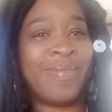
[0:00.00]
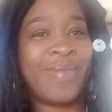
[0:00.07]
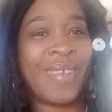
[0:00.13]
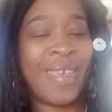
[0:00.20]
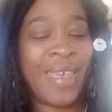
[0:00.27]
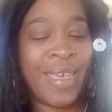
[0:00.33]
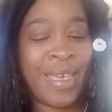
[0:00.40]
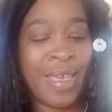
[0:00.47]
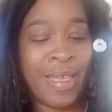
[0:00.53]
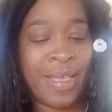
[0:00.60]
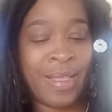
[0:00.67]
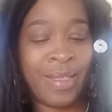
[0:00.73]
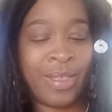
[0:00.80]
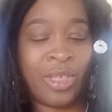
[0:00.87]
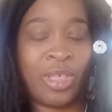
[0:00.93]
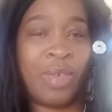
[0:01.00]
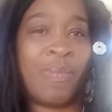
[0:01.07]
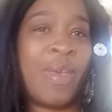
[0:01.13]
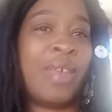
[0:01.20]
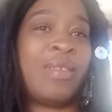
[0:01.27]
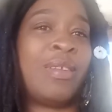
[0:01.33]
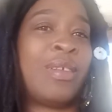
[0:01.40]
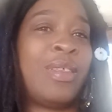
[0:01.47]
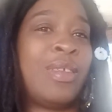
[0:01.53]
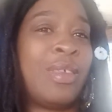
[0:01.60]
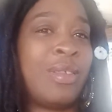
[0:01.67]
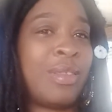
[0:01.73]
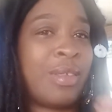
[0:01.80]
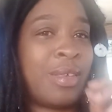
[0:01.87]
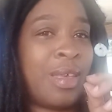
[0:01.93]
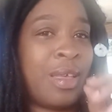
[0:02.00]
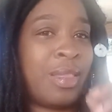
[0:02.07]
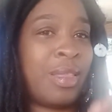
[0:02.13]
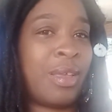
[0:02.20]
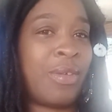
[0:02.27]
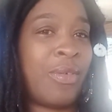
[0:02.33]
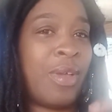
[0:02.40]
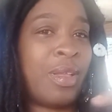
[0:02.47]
and she basically just cut the